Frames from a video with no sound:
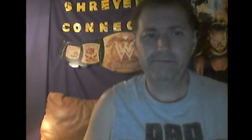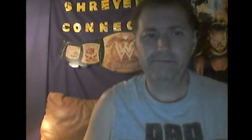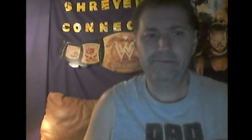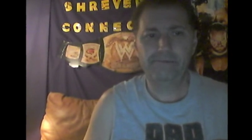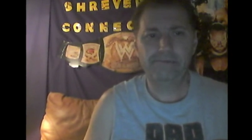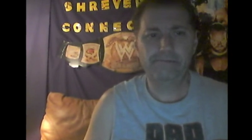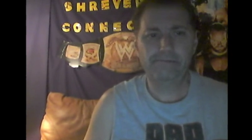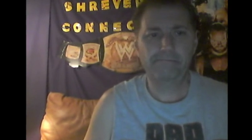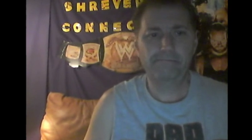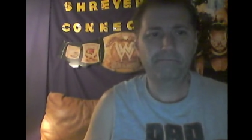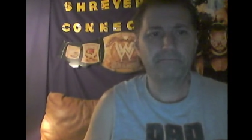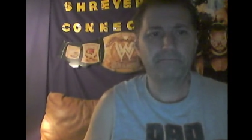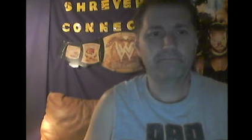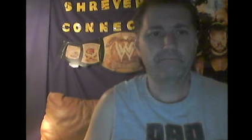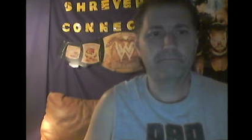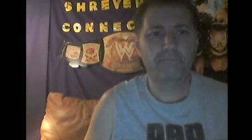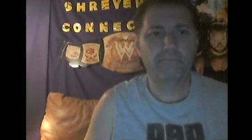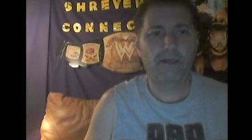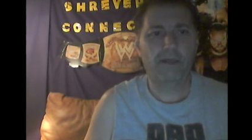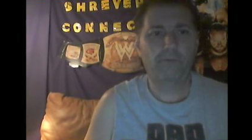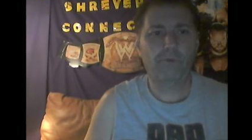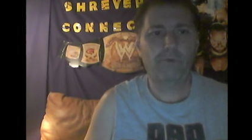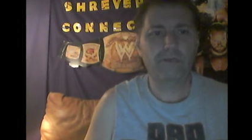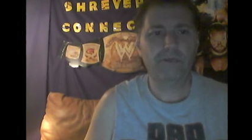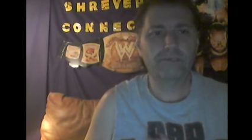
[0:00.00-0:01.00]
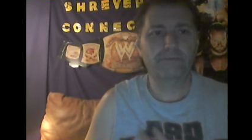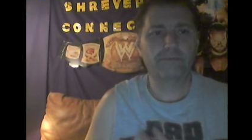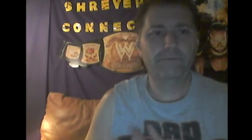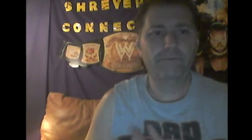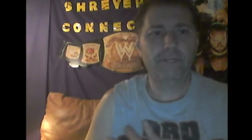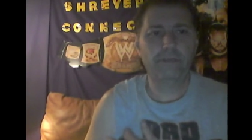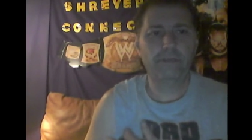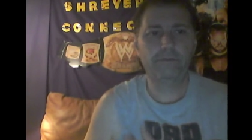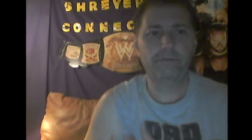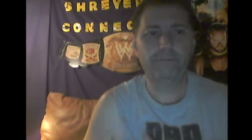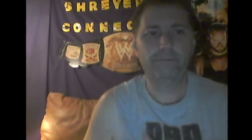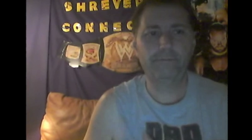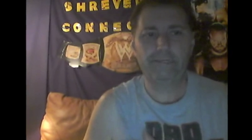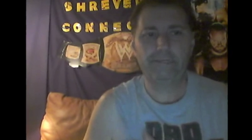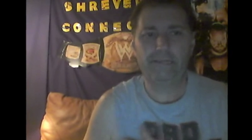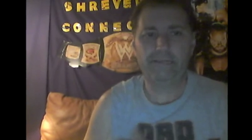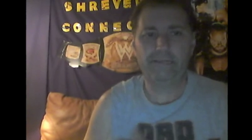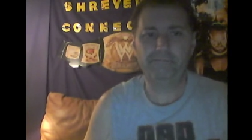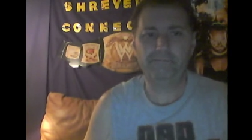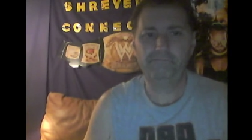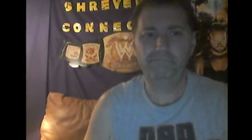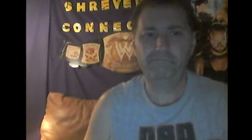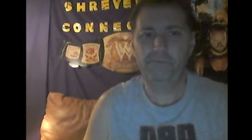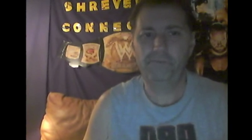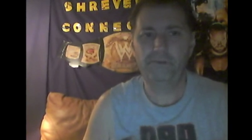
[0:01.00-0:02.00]
uh, I watched the video, but
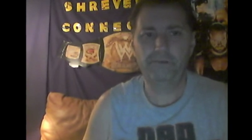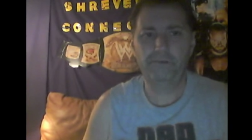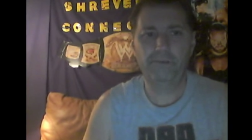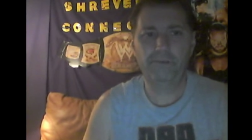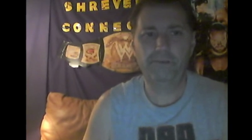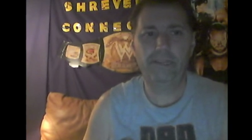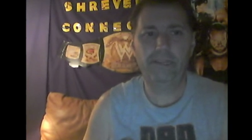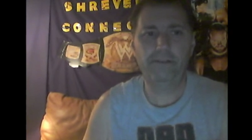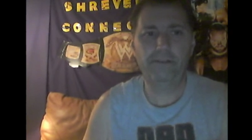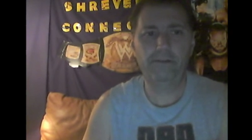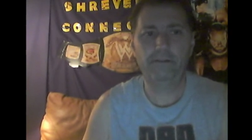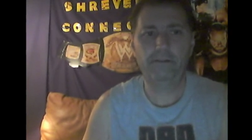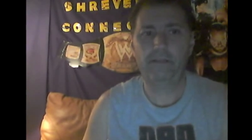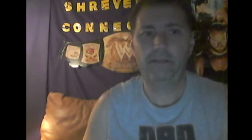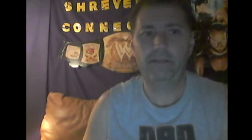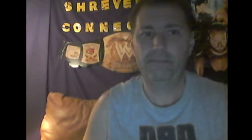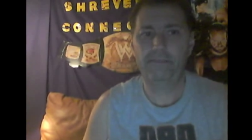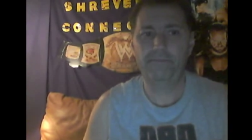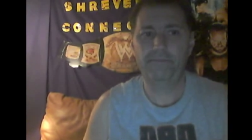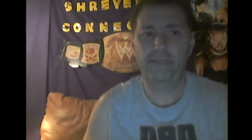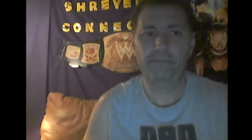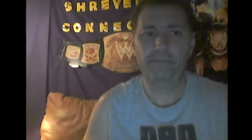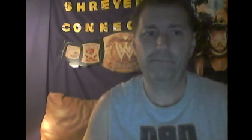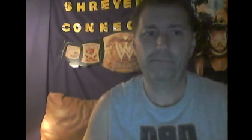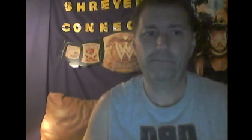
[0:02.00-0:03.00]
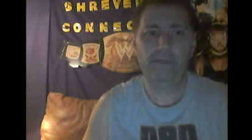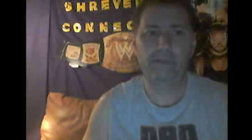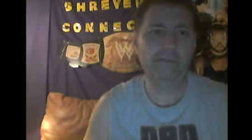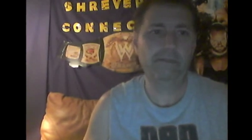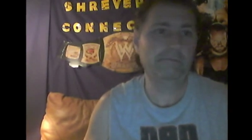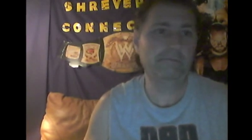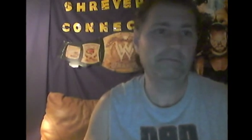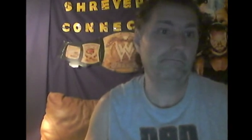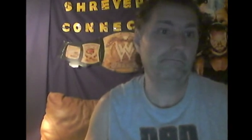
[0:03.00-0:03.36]
I couldn't hear it. I think my